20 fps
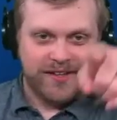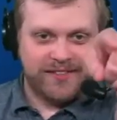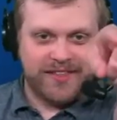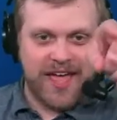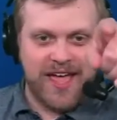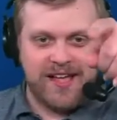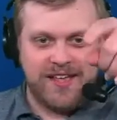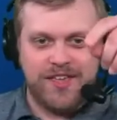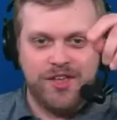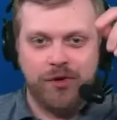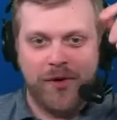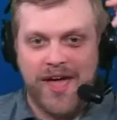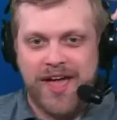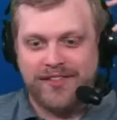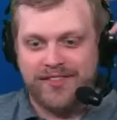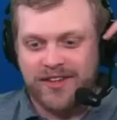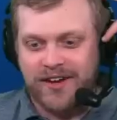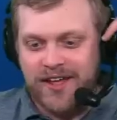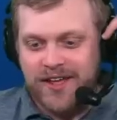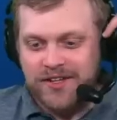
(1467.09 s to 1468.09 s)
Thank you,
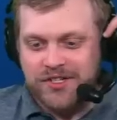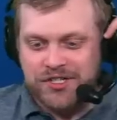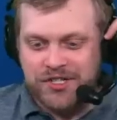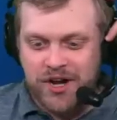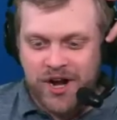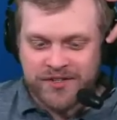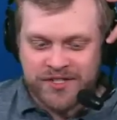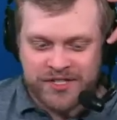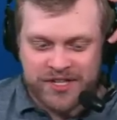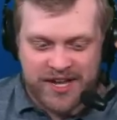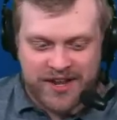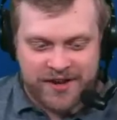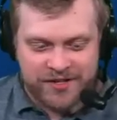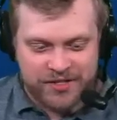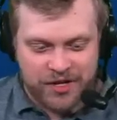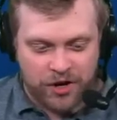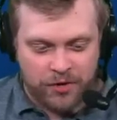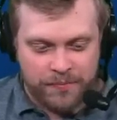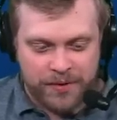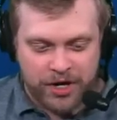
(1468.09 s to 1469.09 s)
Anthony. Chugs is getting
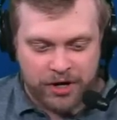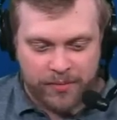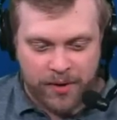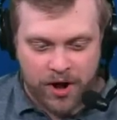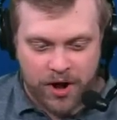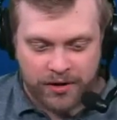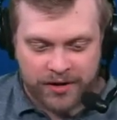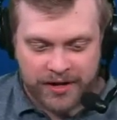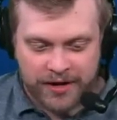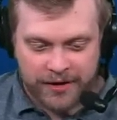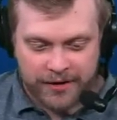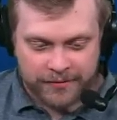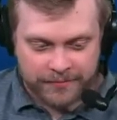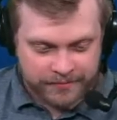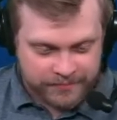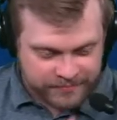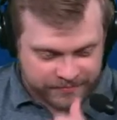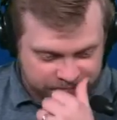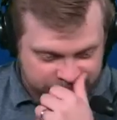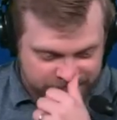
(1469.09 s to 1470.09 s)
his own beer bong here.
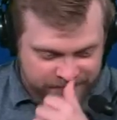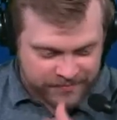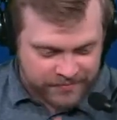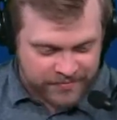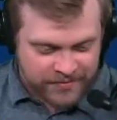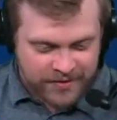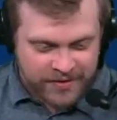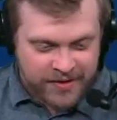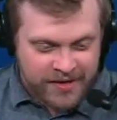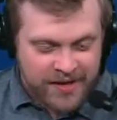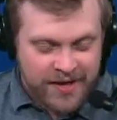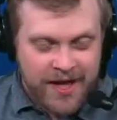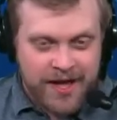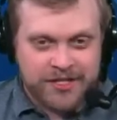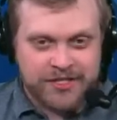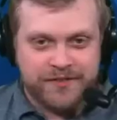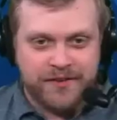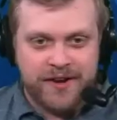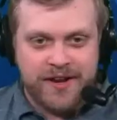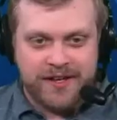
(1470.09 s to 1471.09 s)

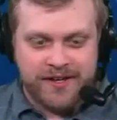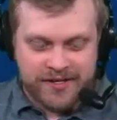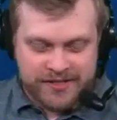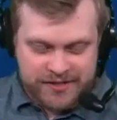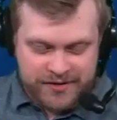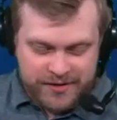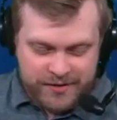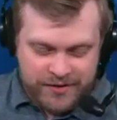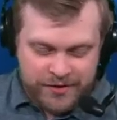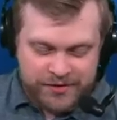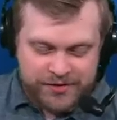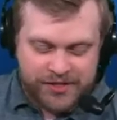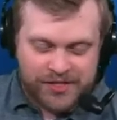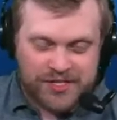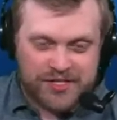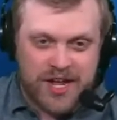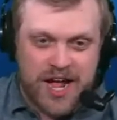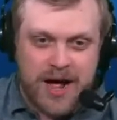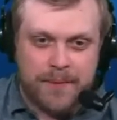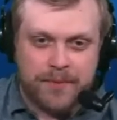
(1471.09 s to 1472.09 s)
It's funny because there's the
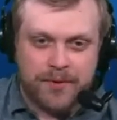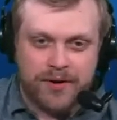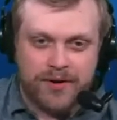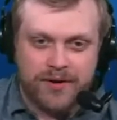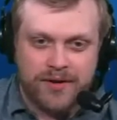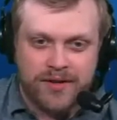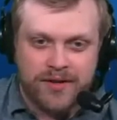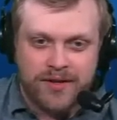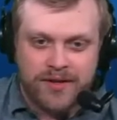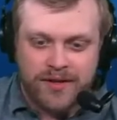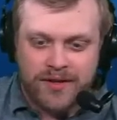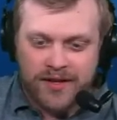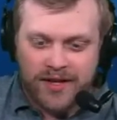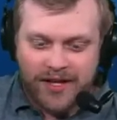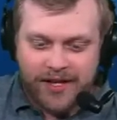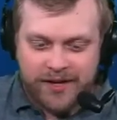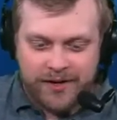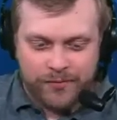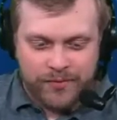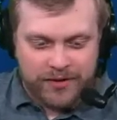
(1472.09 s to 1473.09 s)
stopper.
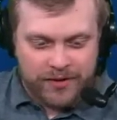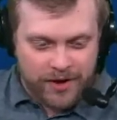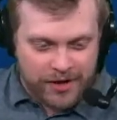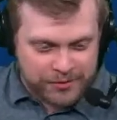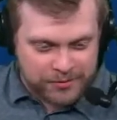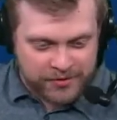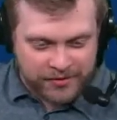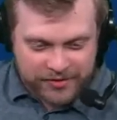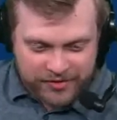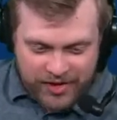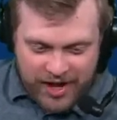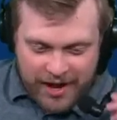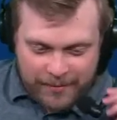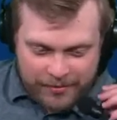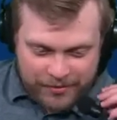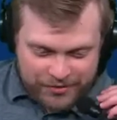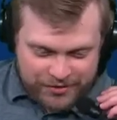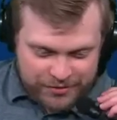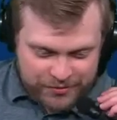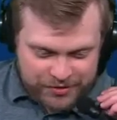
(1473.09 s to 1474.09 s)
And we lost one of the
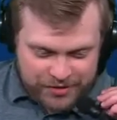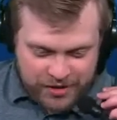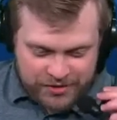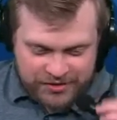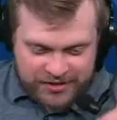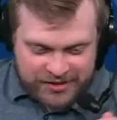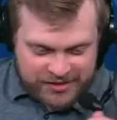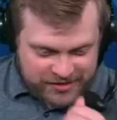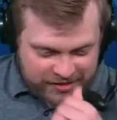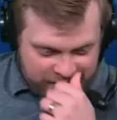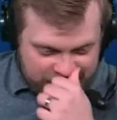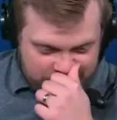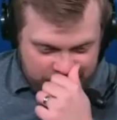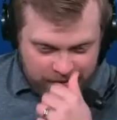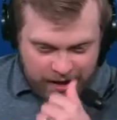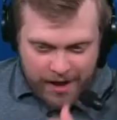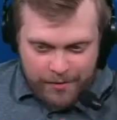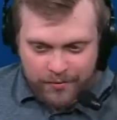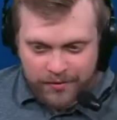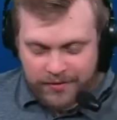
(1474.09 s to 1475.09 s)
stoppers, so Chugs gets, gets the
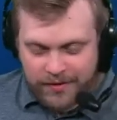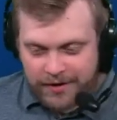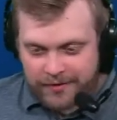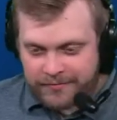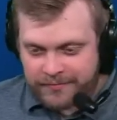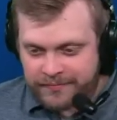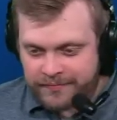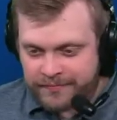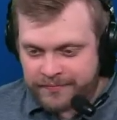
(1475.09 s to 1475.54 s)
bad one there.